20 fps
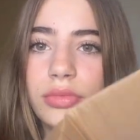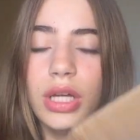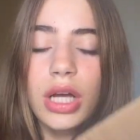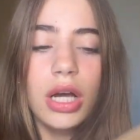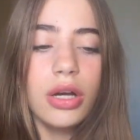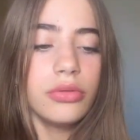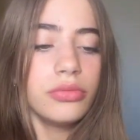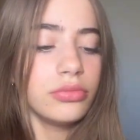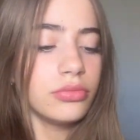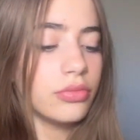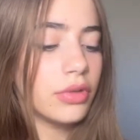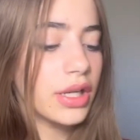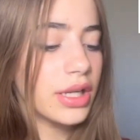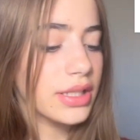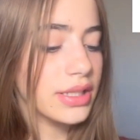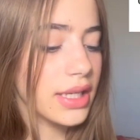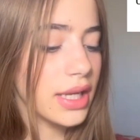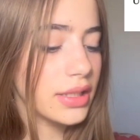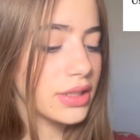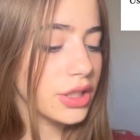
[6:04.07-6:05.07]
Oh, what
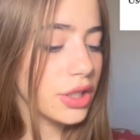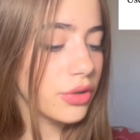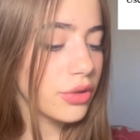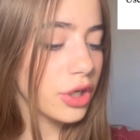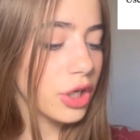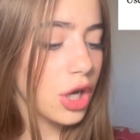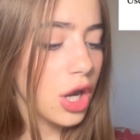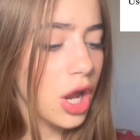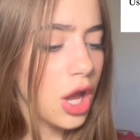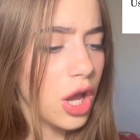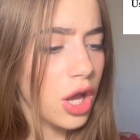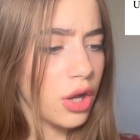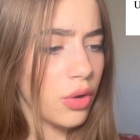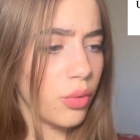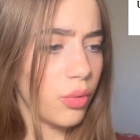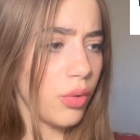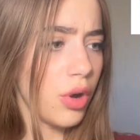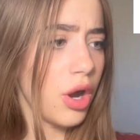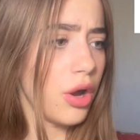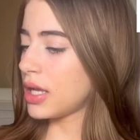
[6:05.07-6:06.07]
is that, toner?
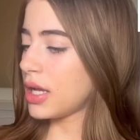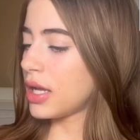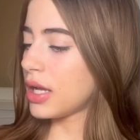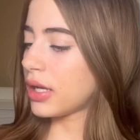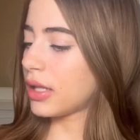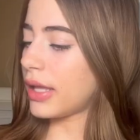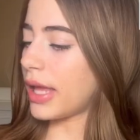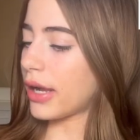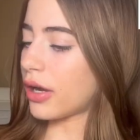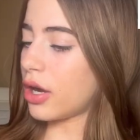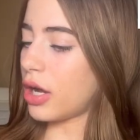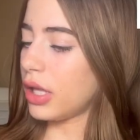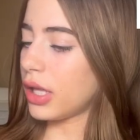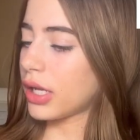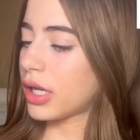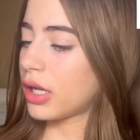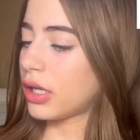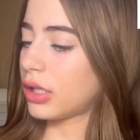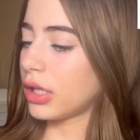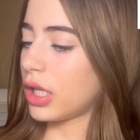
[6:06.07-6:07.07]
Whoa.
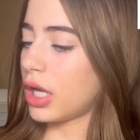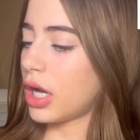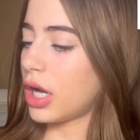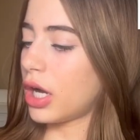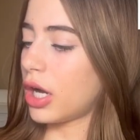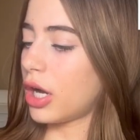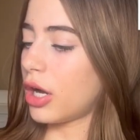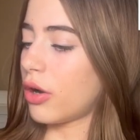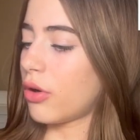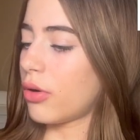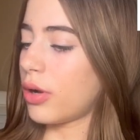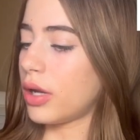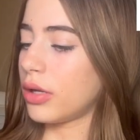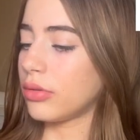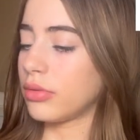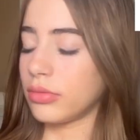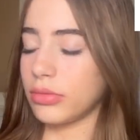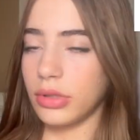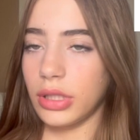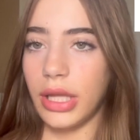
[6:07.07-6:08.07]
Glycolic
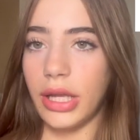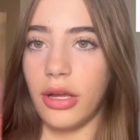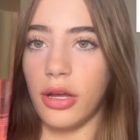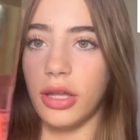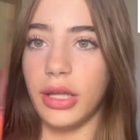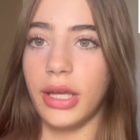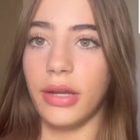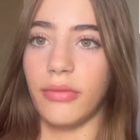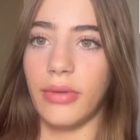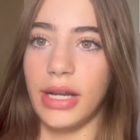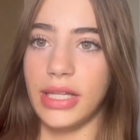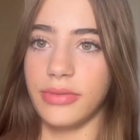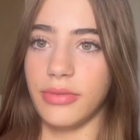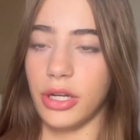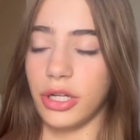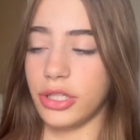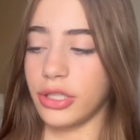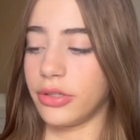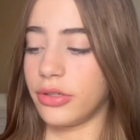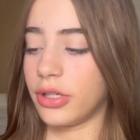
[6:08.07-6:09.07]
glow, glycolic and rice
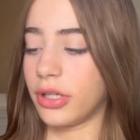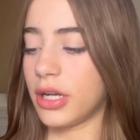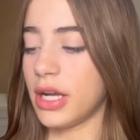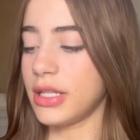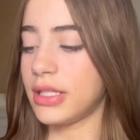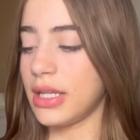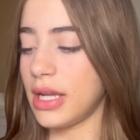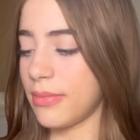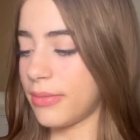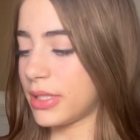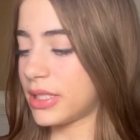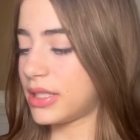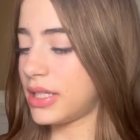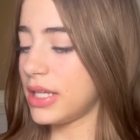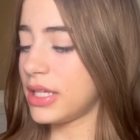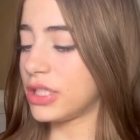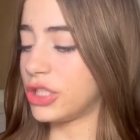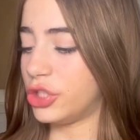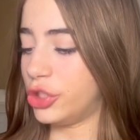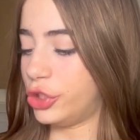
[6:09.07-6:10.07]
water toner. God damn, this
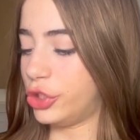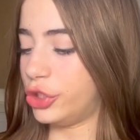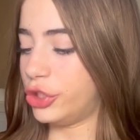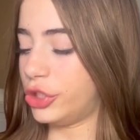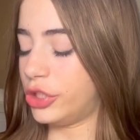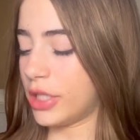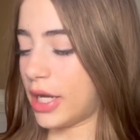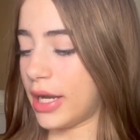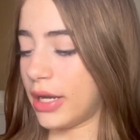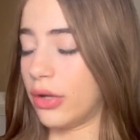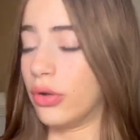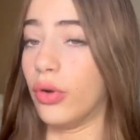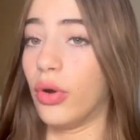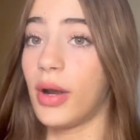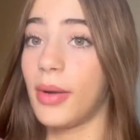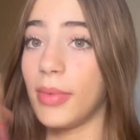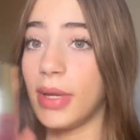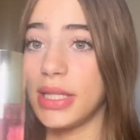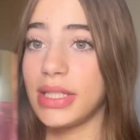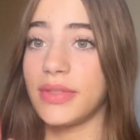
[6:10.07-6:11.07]
thing is
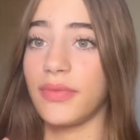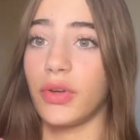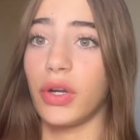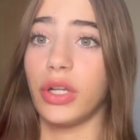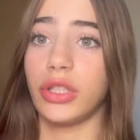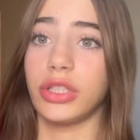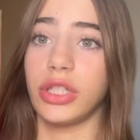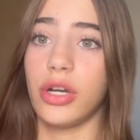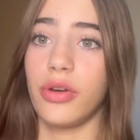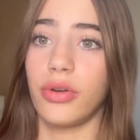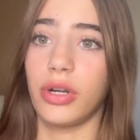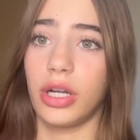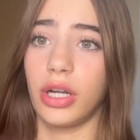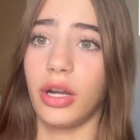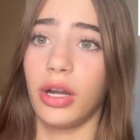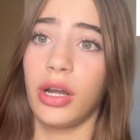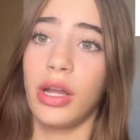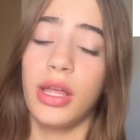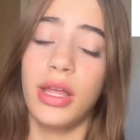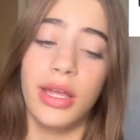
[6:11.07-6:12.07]
ginormous for a
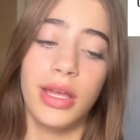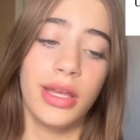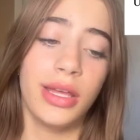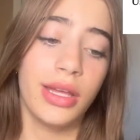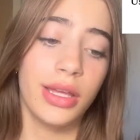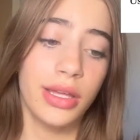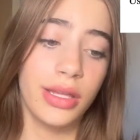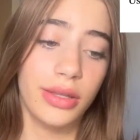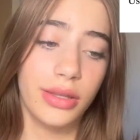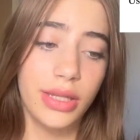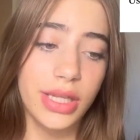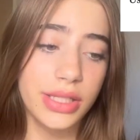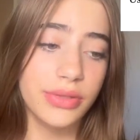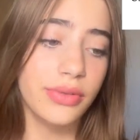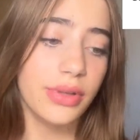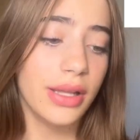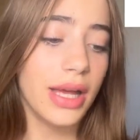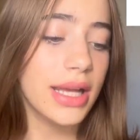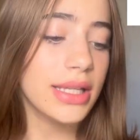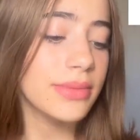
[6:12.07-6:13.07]
toner. This
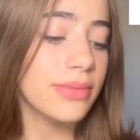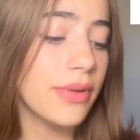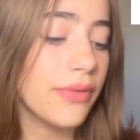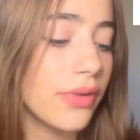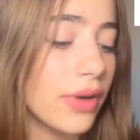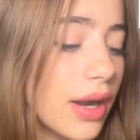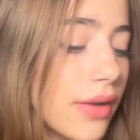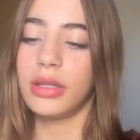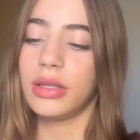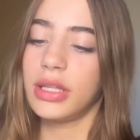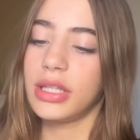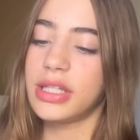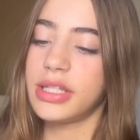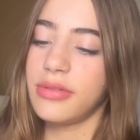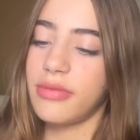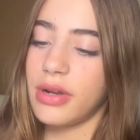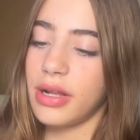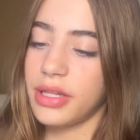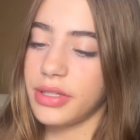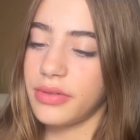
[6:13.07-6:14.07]
would last me forever. Let's
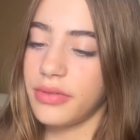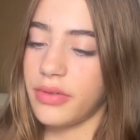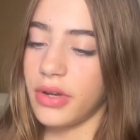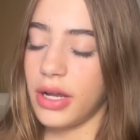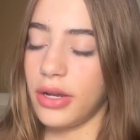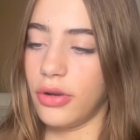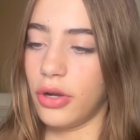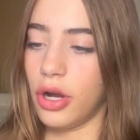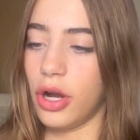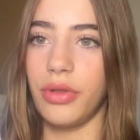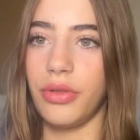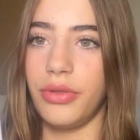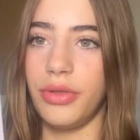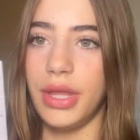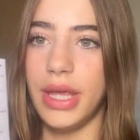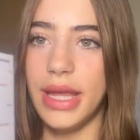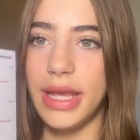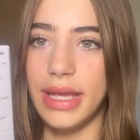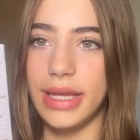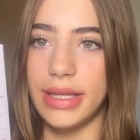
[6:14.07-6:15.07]
see what else we've gotten.
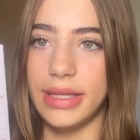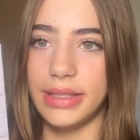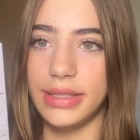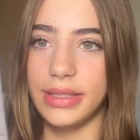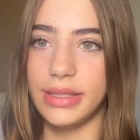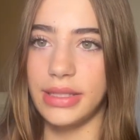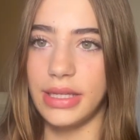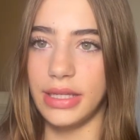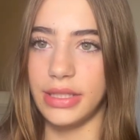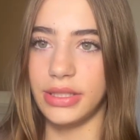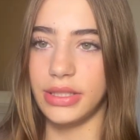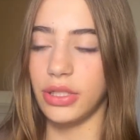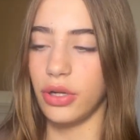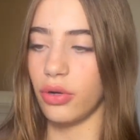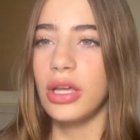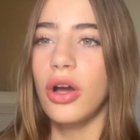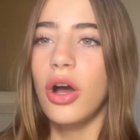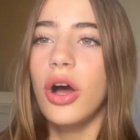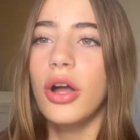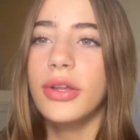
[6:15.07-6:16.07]
This is so
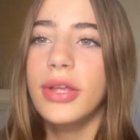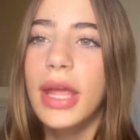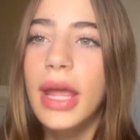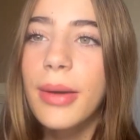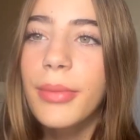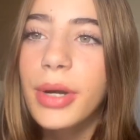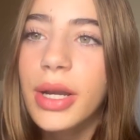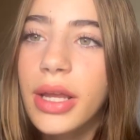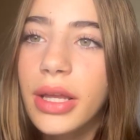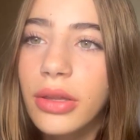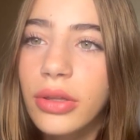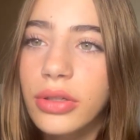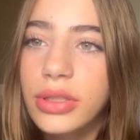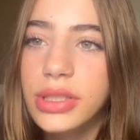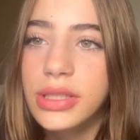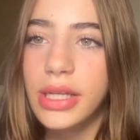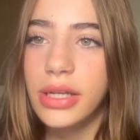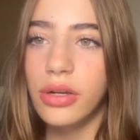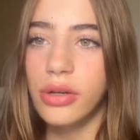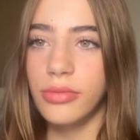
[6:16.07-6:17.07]
cool. On camera, it
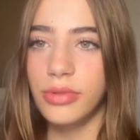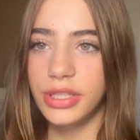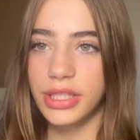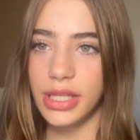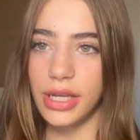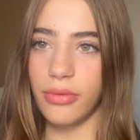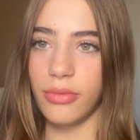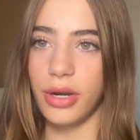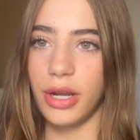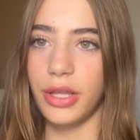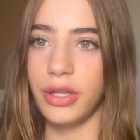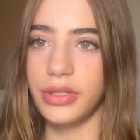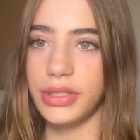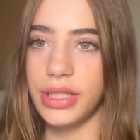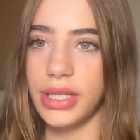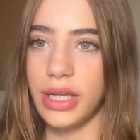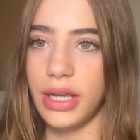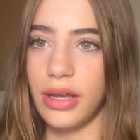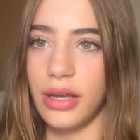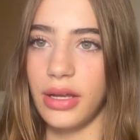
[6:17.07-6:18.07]
looks like almost like one of
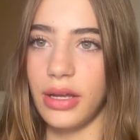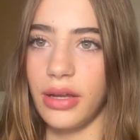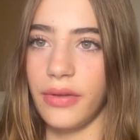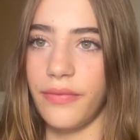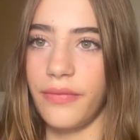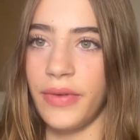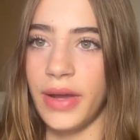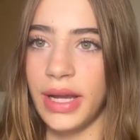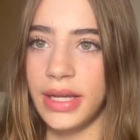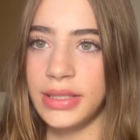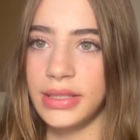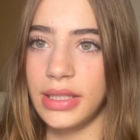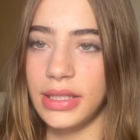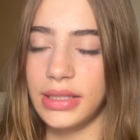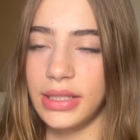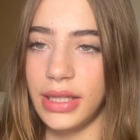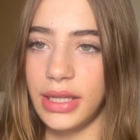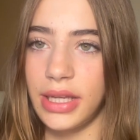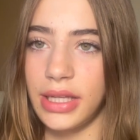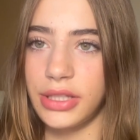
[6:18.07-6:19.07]
those like effects
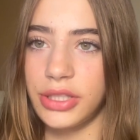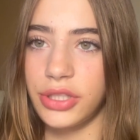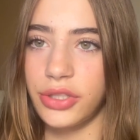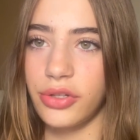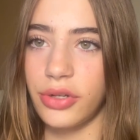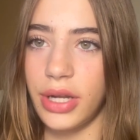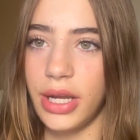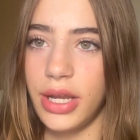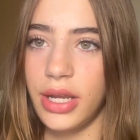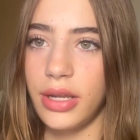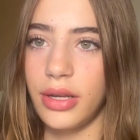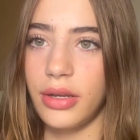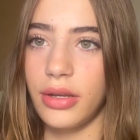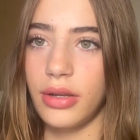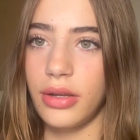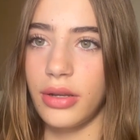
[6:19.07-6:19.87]
that's like, it's straight.